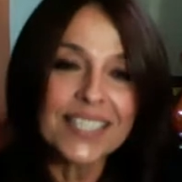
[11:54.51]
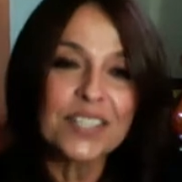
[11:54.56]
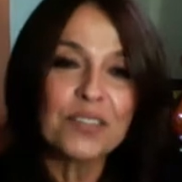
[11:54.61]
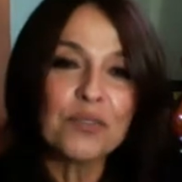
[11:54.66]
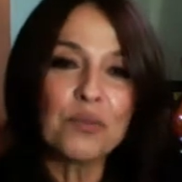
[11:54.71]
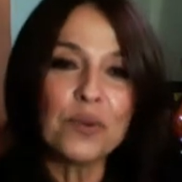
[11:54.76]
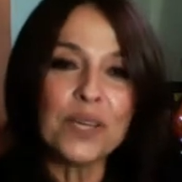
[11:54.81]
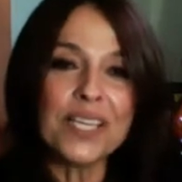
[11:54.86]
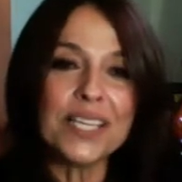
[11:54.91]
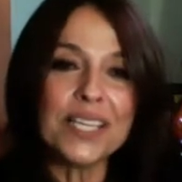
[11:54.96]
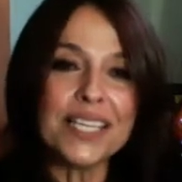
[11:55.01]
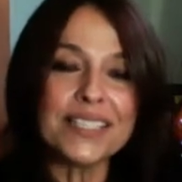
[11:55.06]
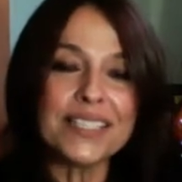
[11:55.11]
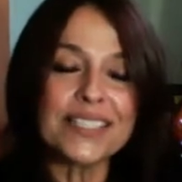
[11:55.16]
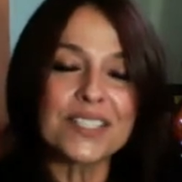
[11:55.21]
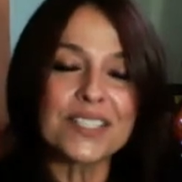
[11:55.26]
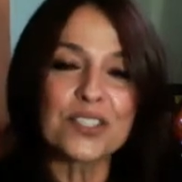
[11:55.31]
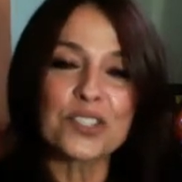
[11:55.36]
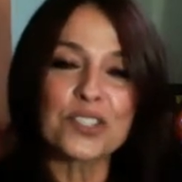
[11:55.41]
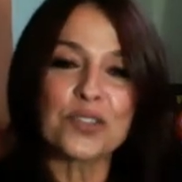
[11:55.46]
we need
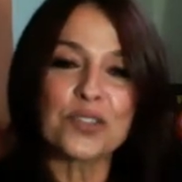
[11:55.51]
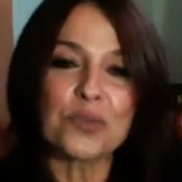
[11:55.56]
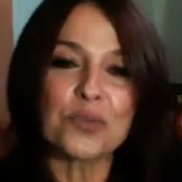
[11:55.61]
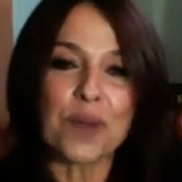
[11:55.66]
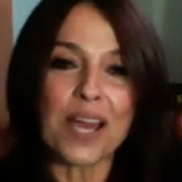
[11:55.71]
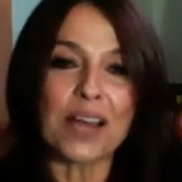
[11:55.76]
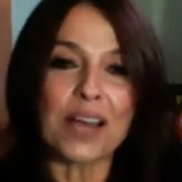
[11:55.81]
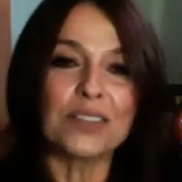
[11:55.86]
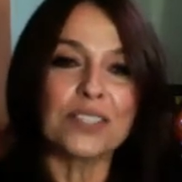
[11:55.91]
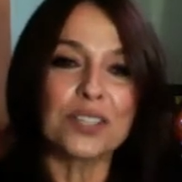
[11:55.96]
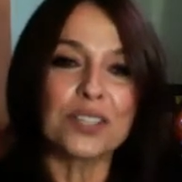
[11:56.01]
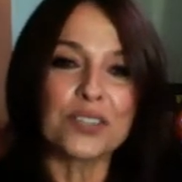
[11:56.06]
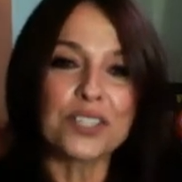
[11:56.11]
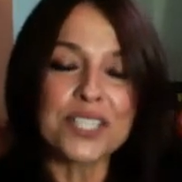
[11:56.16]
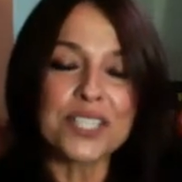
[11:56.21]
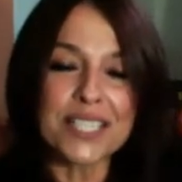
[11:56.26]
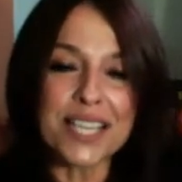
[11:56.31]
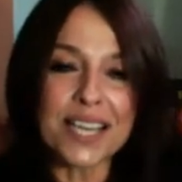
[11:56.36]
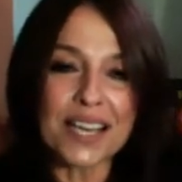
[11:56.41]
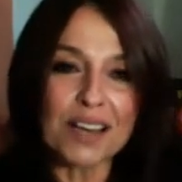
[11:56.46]
to surround
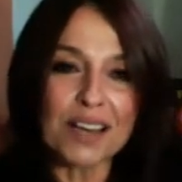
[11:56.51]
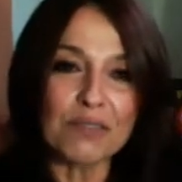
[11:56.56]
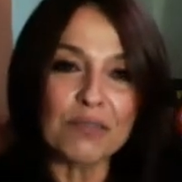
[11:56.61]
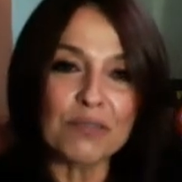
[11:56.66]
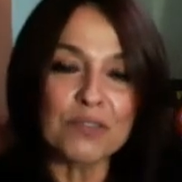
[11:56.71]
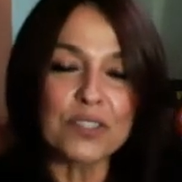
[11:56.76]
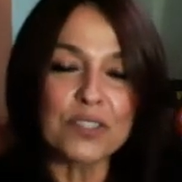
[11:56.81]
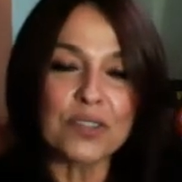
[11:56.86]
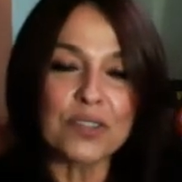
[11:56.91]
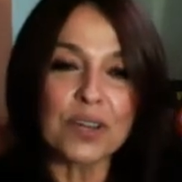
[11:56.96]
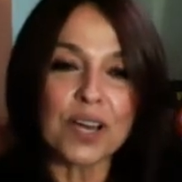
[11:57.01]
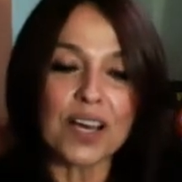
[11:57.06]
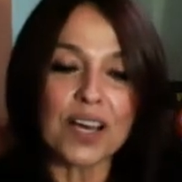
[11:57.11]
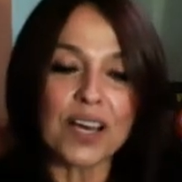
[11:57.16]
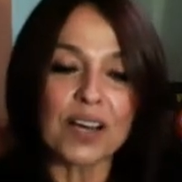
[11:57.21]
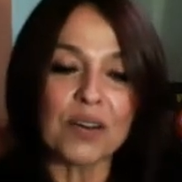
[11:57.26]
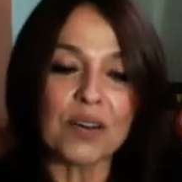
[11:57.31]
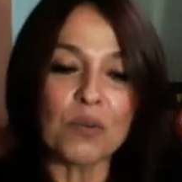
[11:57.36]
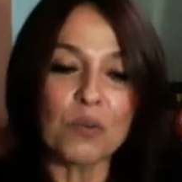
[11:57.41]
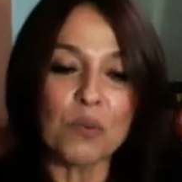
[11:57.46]
ourselves
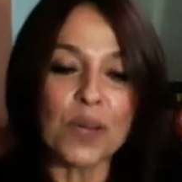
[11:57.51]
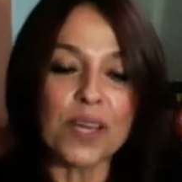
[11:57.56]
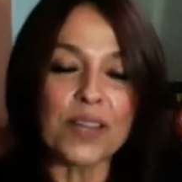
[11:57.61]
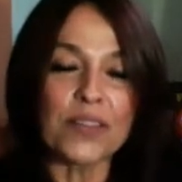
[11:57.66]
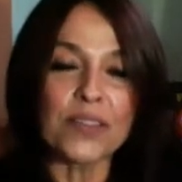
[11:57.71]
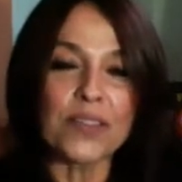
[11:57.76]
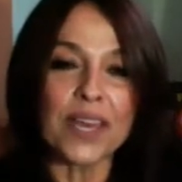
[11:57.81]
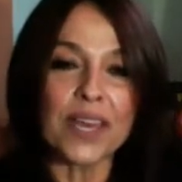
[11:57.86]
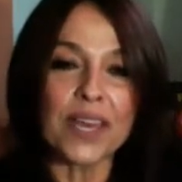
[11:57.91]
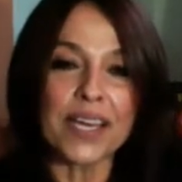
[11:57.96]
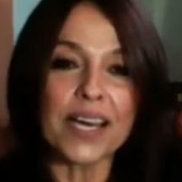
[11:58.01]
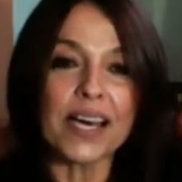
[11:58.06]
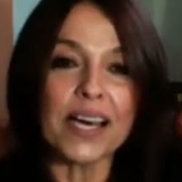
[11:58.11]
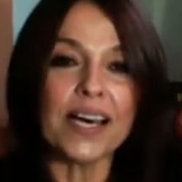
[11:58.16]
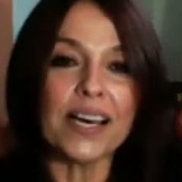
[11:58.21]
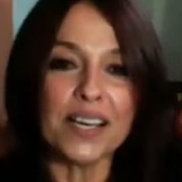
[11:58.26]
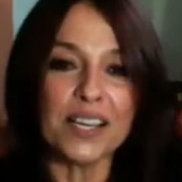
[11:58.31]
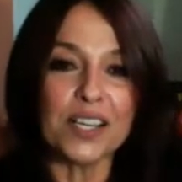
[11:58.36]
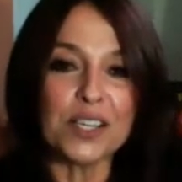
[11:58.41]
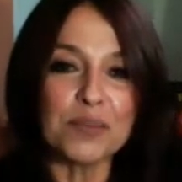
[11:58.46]
with a
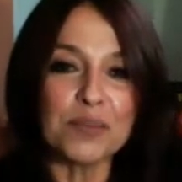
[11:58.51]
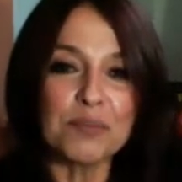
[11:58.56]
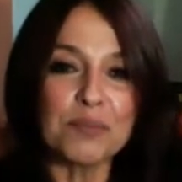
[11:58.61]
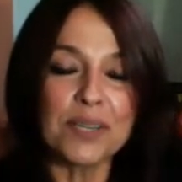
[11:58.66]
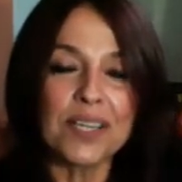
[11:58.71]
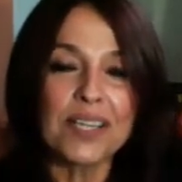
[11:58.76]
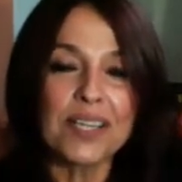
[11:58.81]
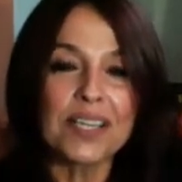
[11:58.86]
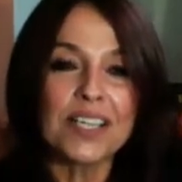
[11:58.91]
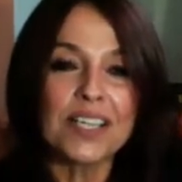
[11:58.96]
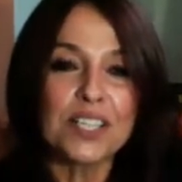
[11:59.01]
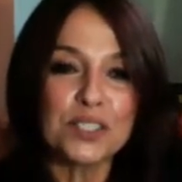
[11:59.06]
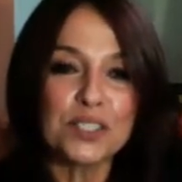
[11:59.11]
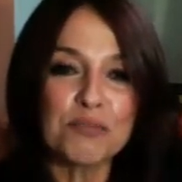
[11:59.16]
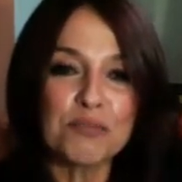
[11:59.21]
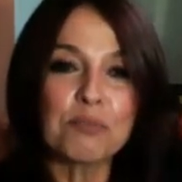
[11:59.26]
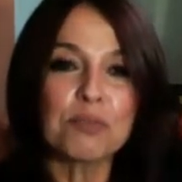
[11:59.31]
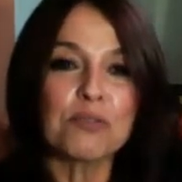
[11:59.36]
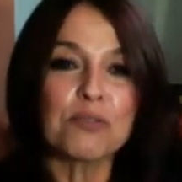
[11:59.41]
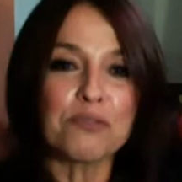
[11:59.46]
hub
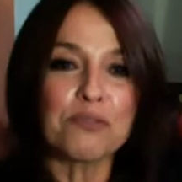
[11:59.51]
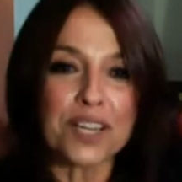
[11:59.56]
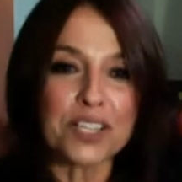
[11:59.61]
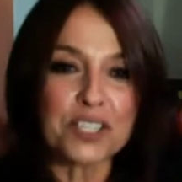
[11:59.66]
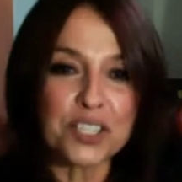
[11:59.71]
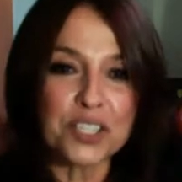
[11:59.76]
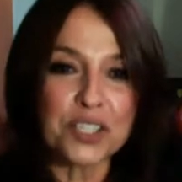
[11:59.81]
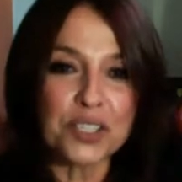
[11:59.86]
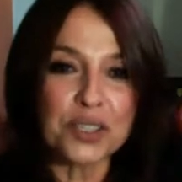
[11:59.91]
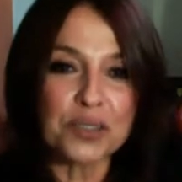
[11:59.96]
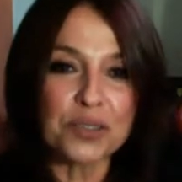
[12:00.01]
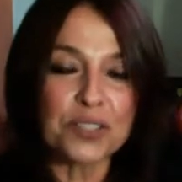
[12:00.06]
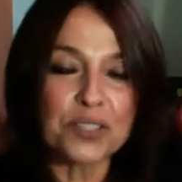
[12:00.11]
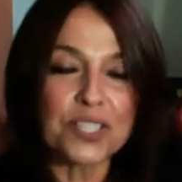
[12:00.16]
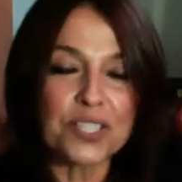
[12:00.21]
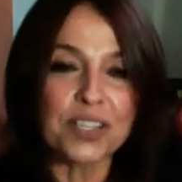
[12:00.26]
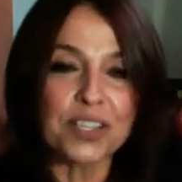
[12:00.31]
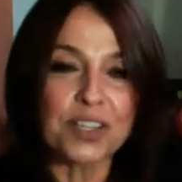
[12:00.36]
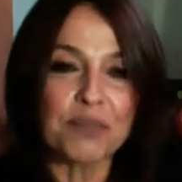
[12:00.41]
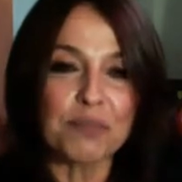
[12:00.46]
of professionals
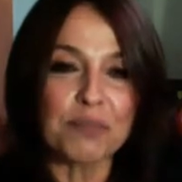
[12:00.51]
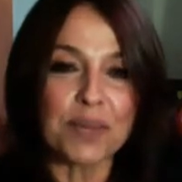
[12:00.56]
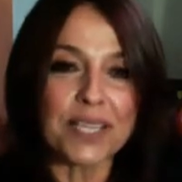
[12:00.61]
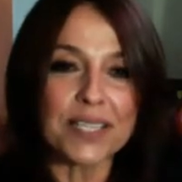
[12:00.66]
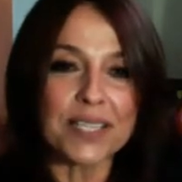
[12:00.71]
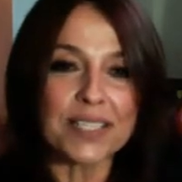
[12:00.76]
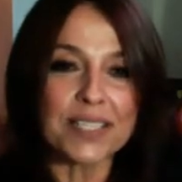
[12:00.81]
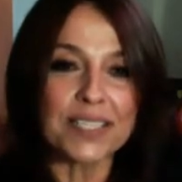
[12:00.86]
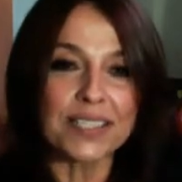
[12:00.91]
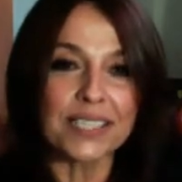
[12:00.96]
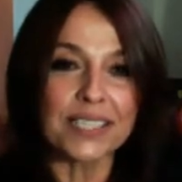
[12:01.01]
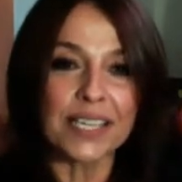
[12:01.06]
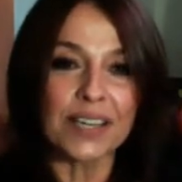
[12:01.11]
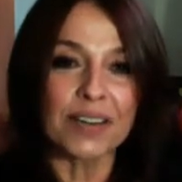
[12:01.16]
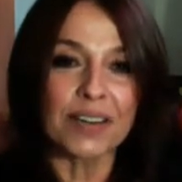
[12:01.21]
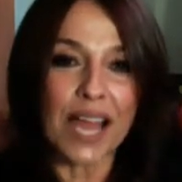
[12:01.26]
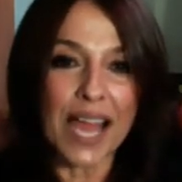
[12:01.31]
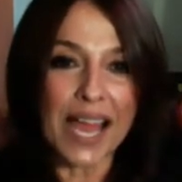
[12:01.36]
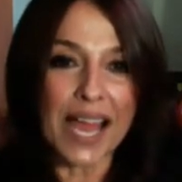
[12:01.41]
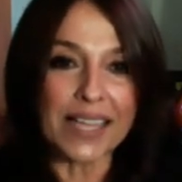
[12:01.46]
that are basically
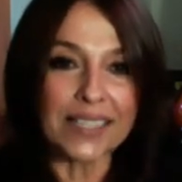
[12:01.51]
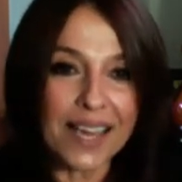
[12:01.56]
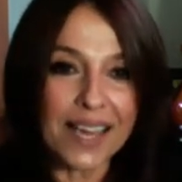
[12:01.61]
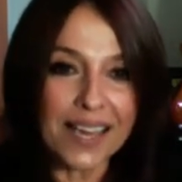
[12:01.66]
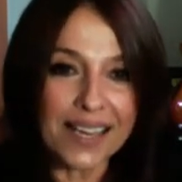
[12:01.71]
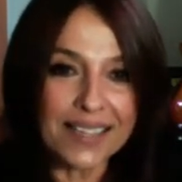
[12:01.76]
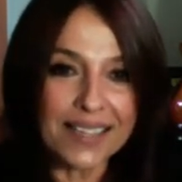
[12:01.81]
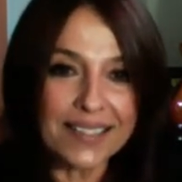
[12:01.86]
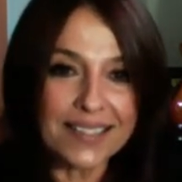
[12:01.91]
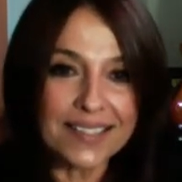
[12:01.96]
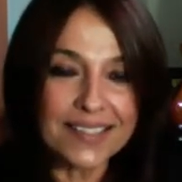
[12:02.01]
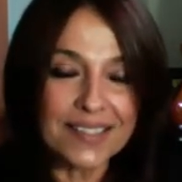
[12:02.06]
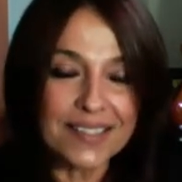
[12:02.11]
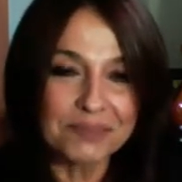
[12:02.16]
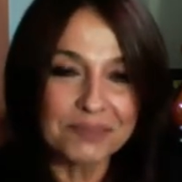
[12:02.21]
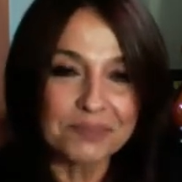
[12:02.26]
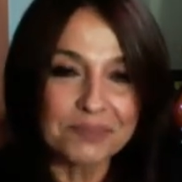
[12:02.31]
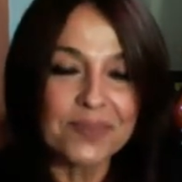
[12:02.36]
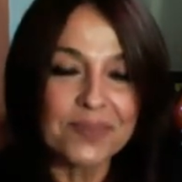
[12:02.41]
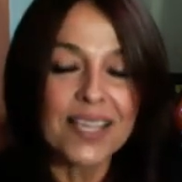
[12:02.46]
our allies.
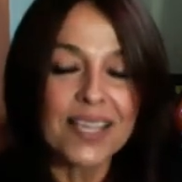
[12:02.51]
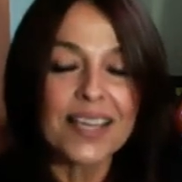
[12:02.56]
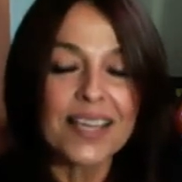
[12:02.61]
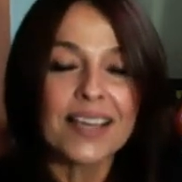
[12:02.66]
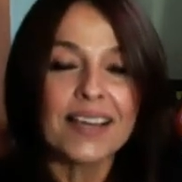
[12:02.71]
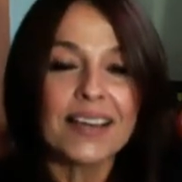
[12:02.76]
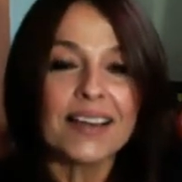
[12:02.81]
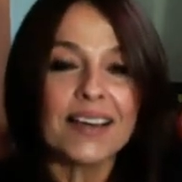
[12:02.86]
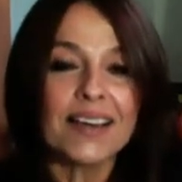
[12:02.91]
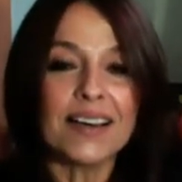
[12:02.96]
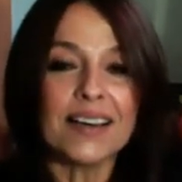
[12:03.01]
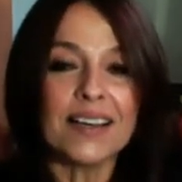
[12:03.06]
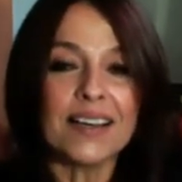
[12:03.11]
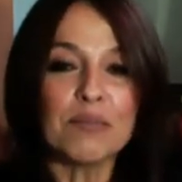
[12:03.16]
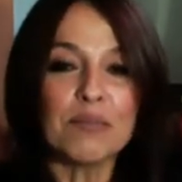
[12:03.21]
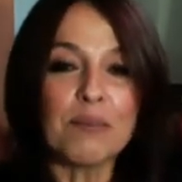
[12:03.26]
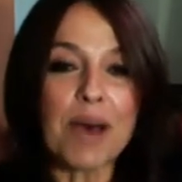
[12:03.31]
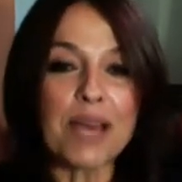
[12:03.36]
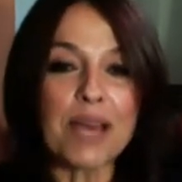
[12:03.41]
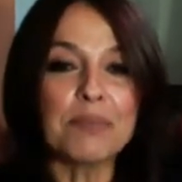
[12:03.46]

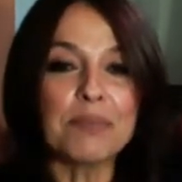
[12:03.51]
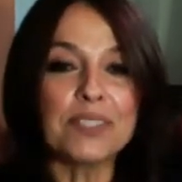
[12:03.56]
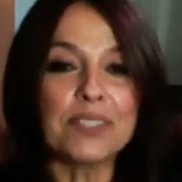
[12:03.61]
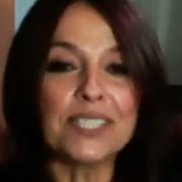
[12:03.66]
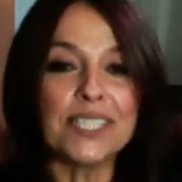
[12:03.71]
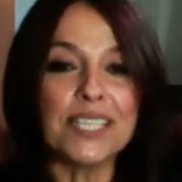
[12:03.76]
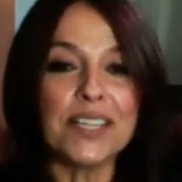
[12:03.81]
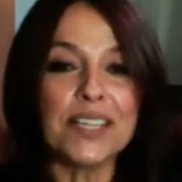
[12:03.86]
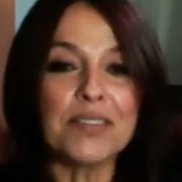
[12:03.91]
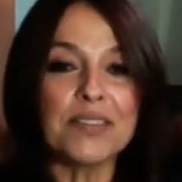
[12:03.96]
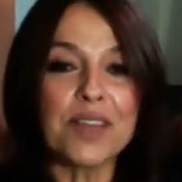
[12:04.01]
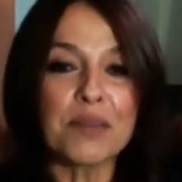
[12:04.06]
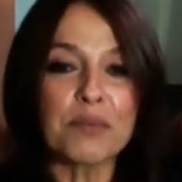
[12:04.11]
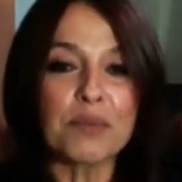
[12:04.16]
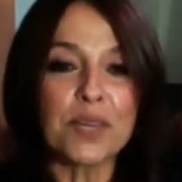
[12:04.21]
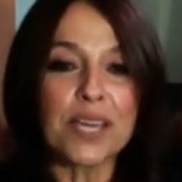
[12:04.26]
I believe that we